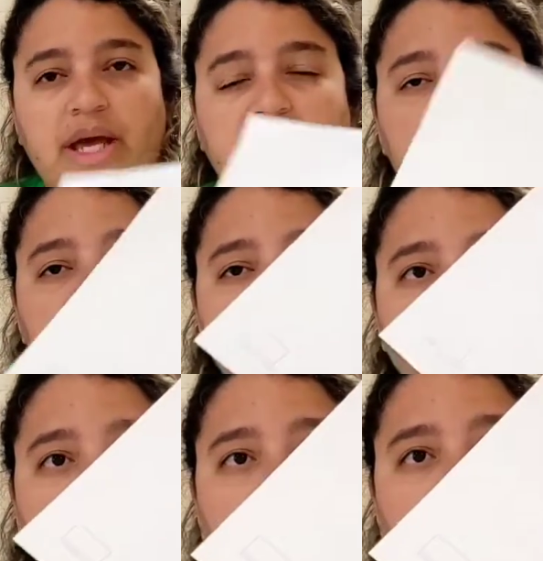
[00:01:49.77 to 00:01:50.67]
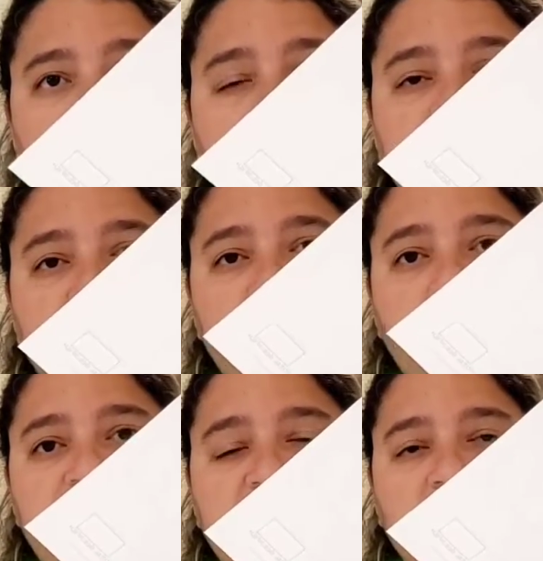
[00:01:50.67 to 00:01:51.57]
at each one, which one do
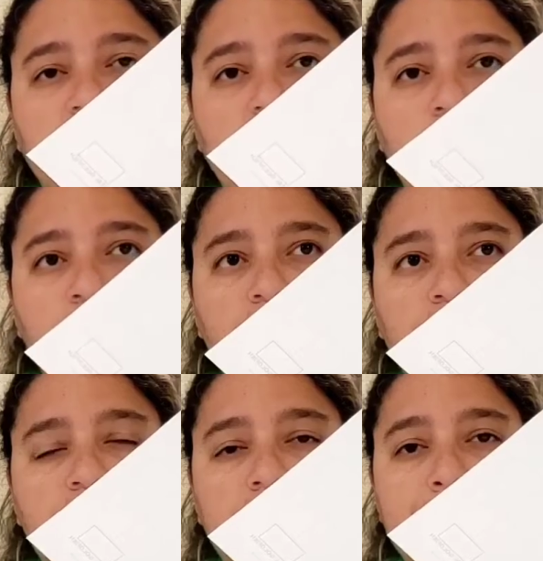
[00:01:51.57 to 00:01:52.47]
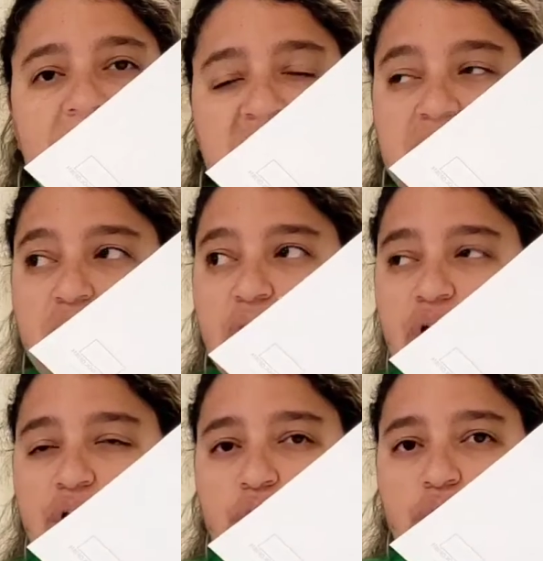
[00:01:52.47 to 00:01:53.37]
you think would make it
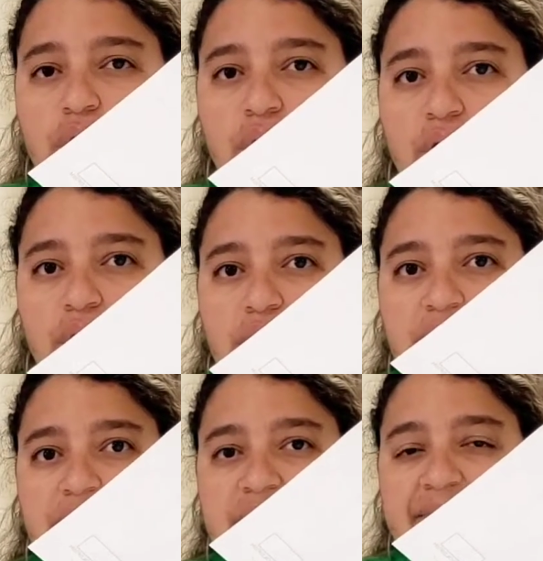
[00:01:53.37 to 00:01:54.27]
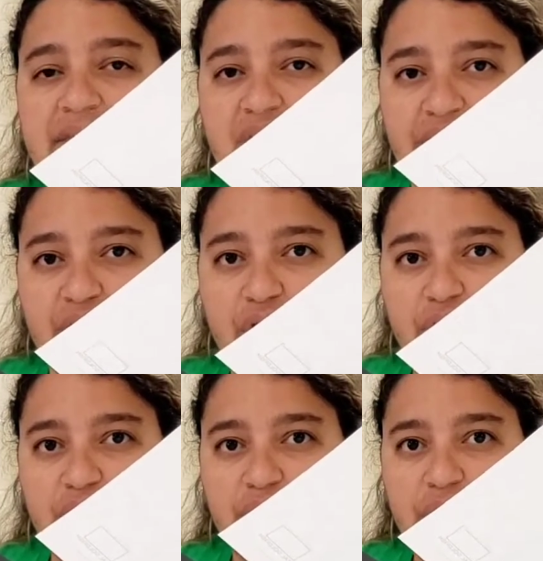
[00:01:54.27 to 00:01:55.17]
hotter than the other?